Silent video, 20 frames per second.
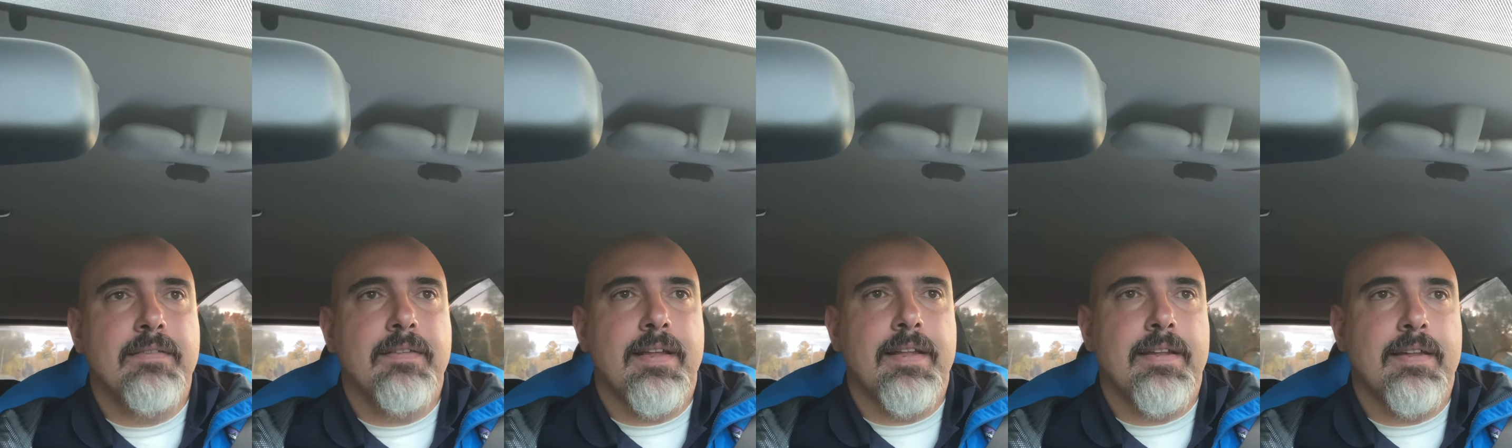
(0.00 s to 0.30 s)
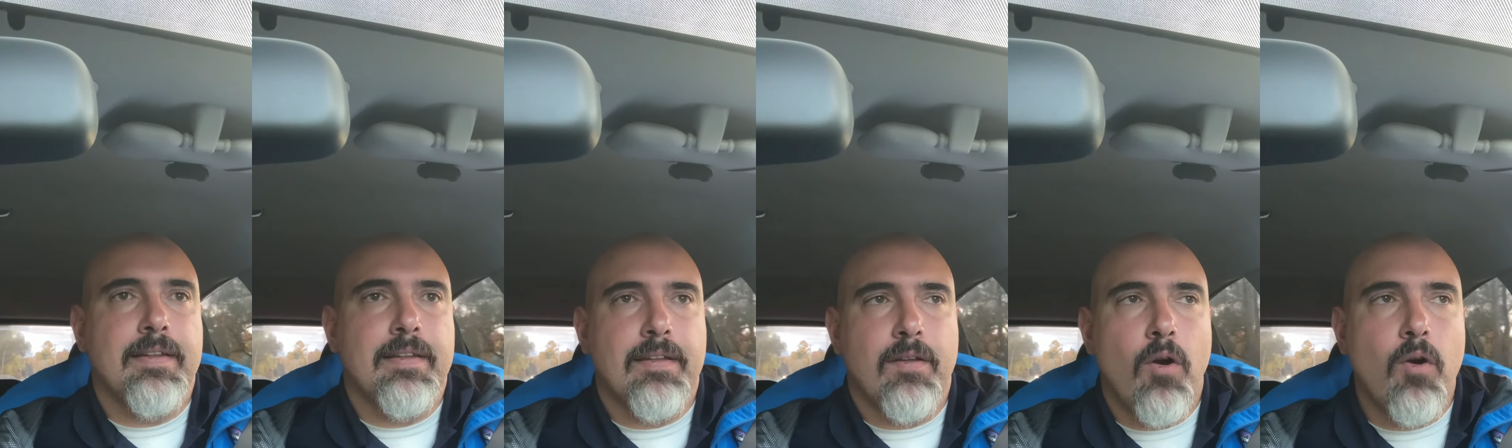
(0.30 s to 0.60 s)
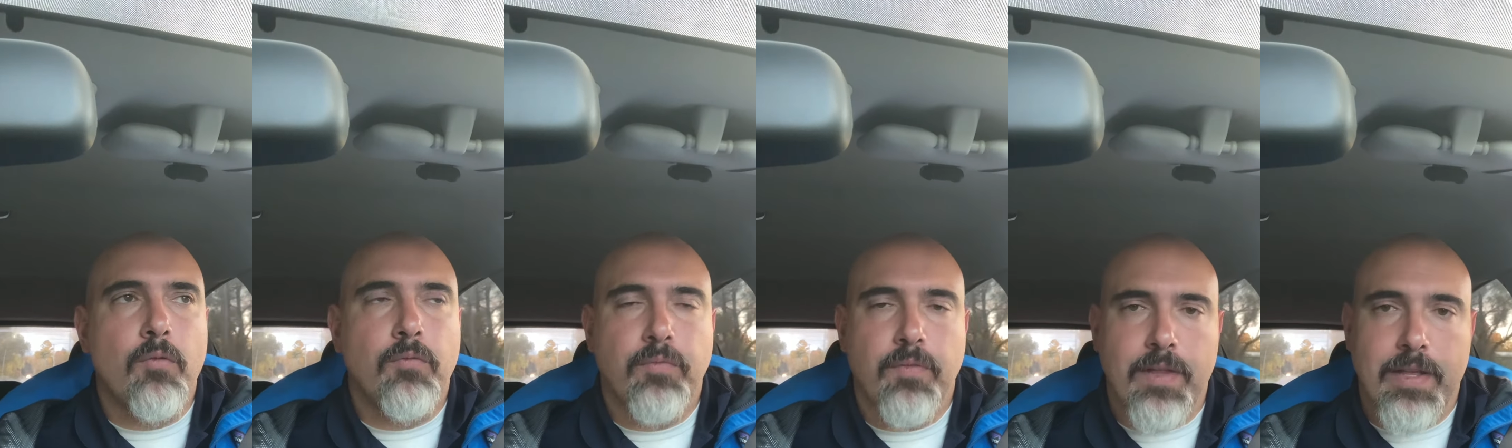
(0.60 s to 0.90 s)
and
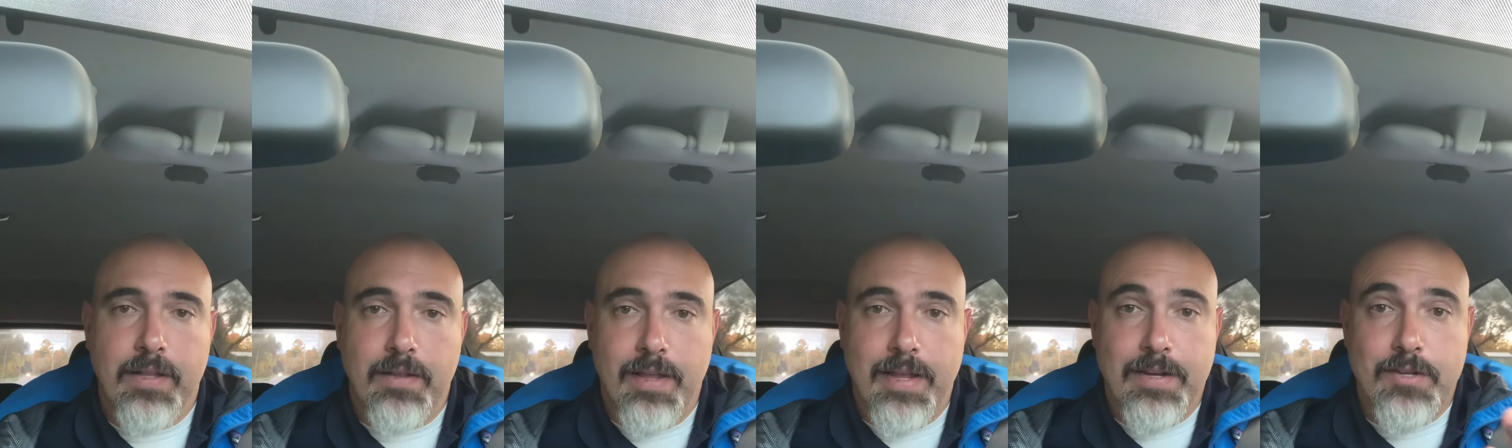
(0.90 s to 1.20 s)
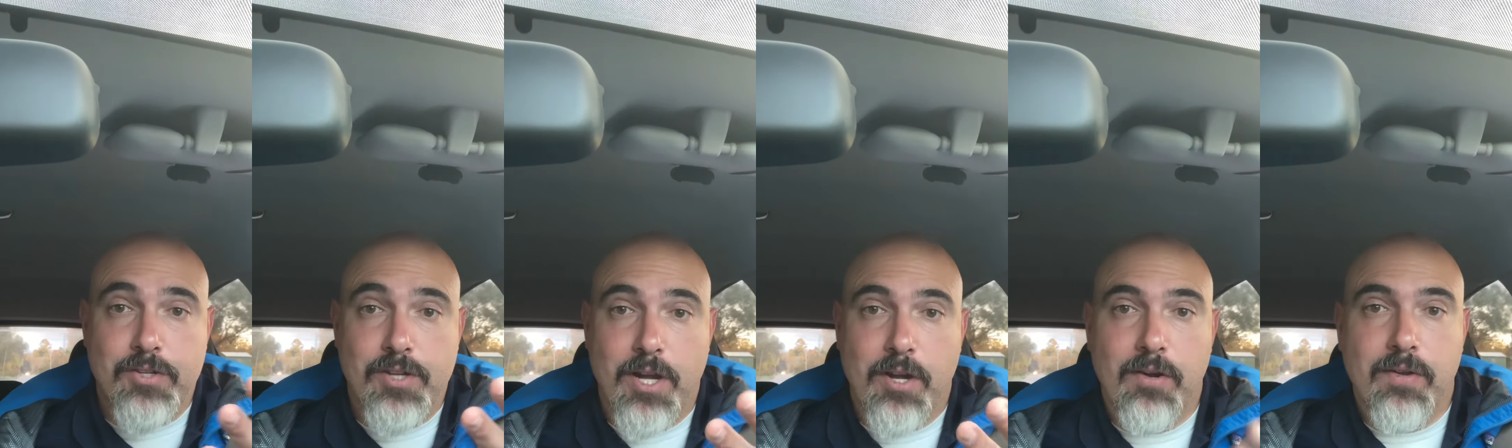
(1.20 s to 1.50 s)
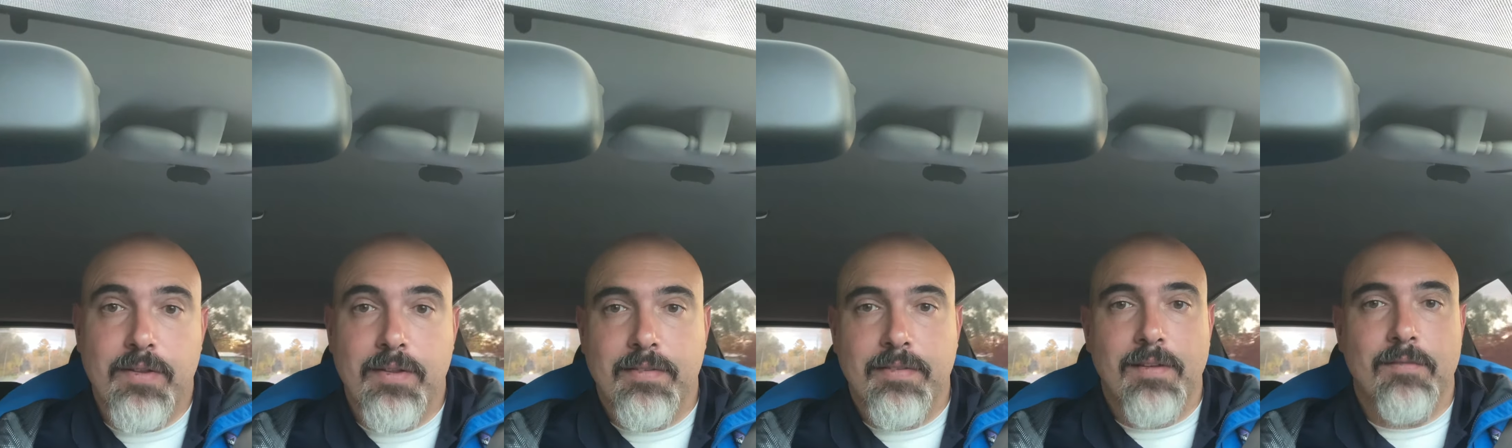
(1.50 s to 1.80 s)
hopefully, like, sharing
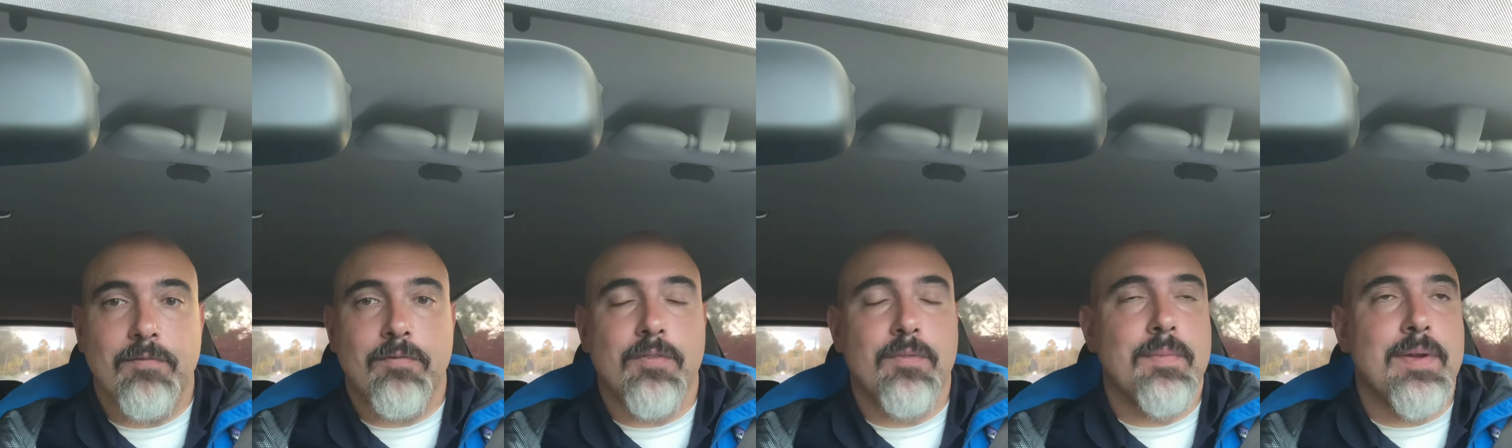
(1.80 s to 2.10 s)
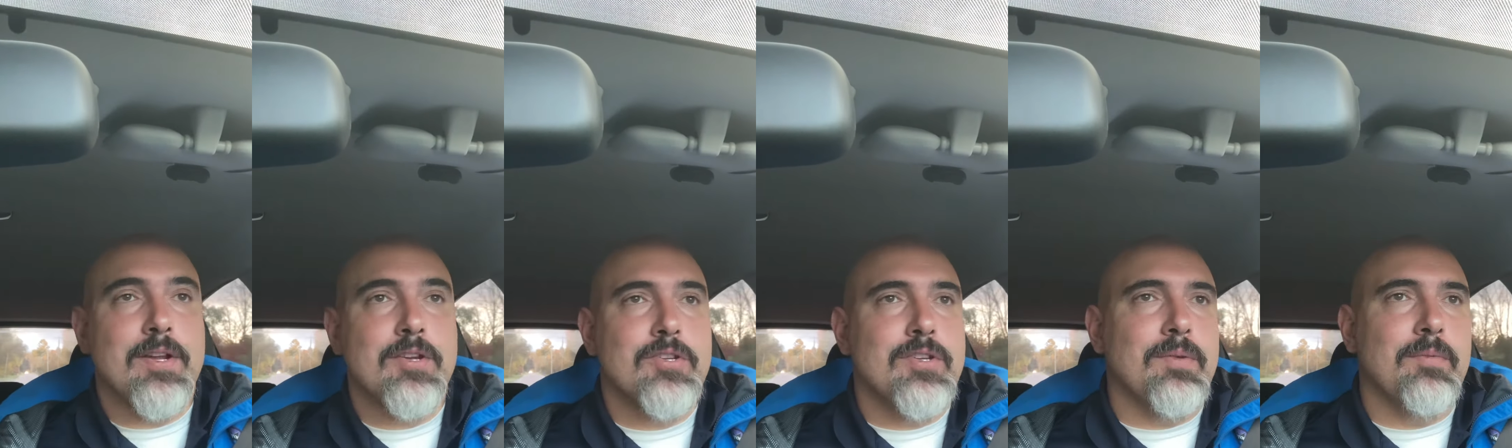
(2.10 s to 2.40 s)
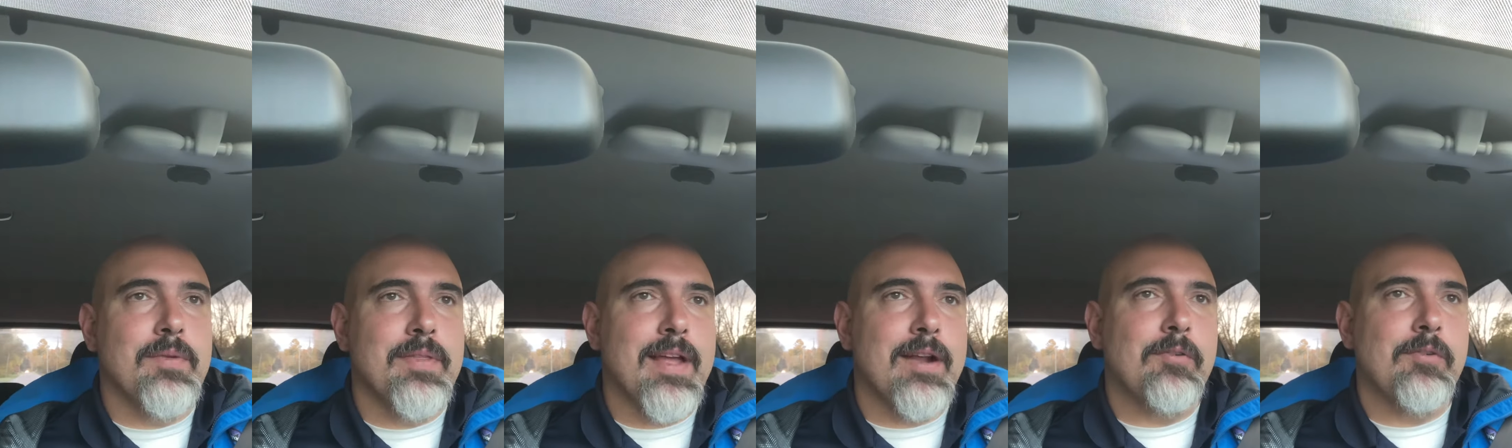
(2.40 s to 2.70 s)
this information
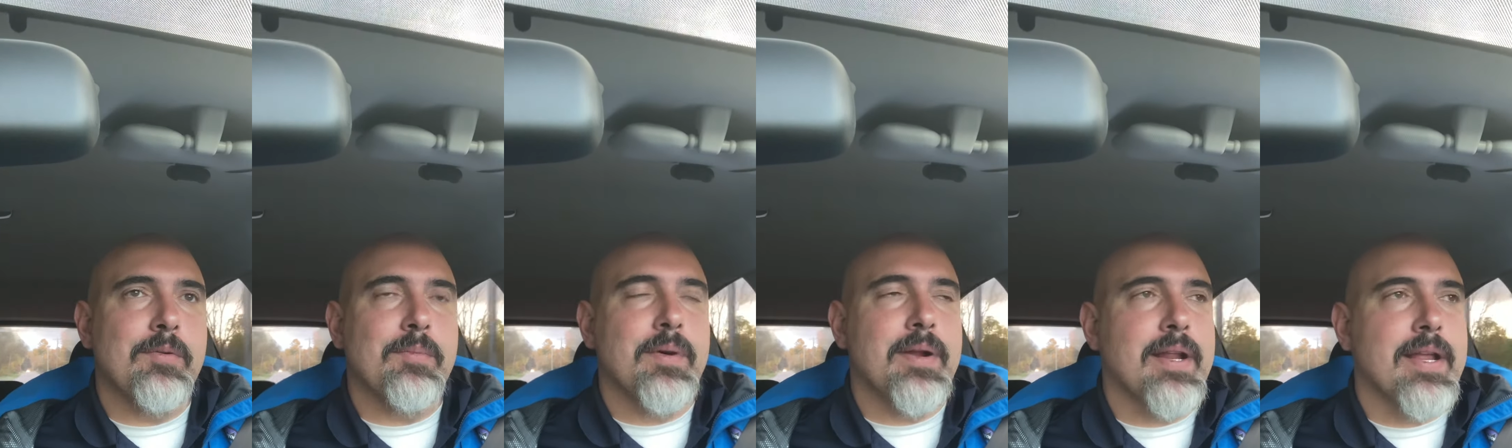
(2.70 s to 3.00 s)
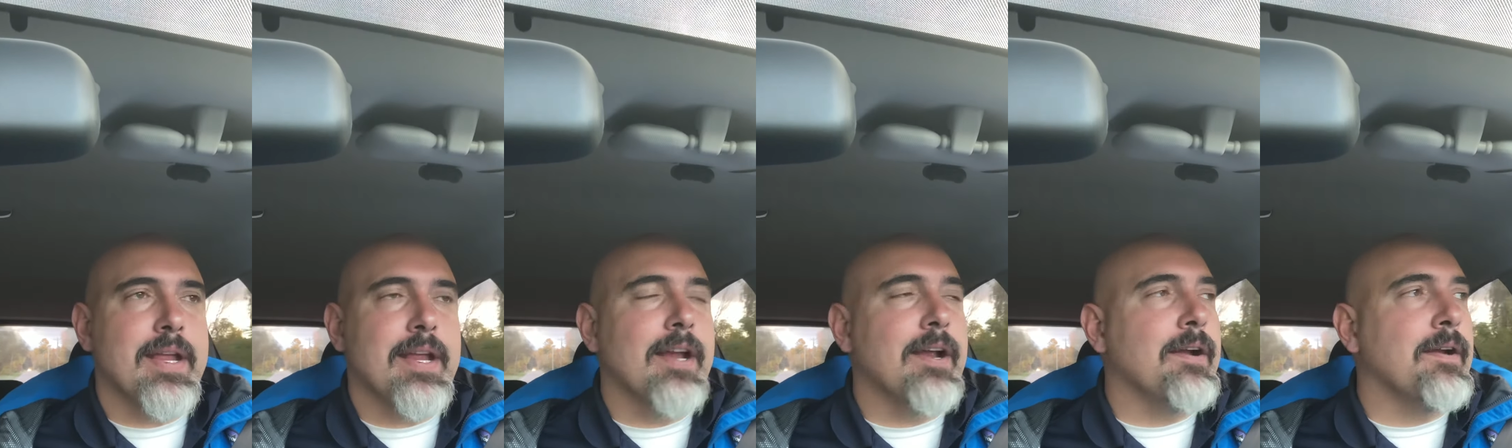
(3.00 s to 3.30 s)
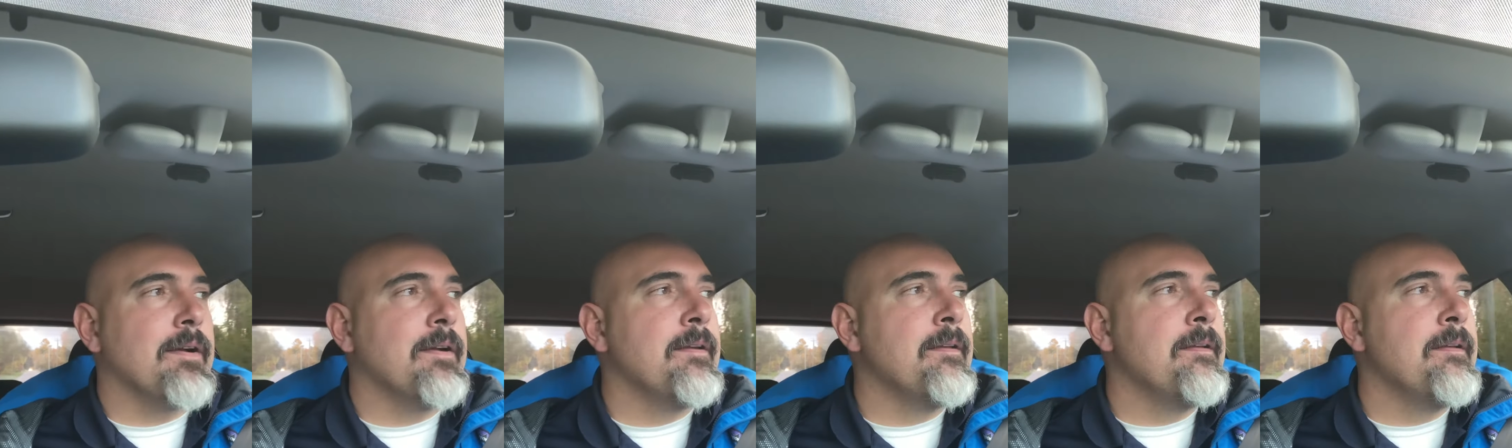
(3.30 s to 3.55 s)
with everybody here